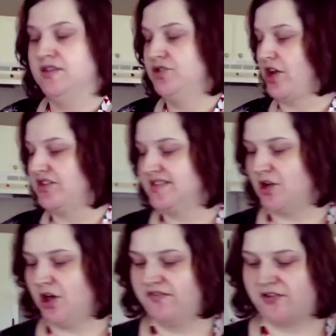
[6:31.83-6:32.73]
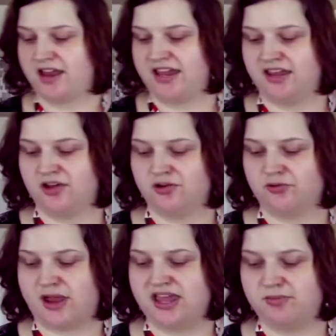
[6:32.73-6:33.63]
Directions call for a
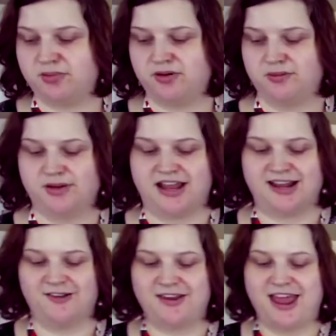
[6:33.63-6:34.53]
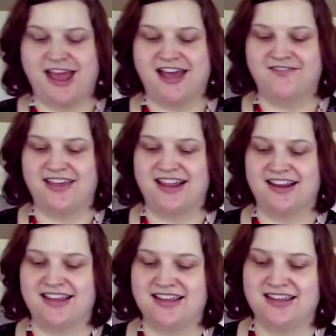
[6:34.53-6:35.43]
grape, but I don't have
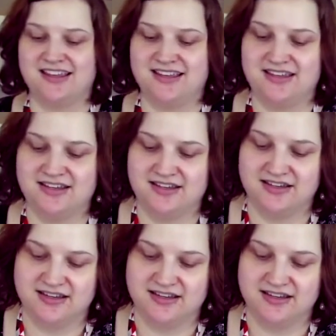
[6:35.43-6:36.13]
any.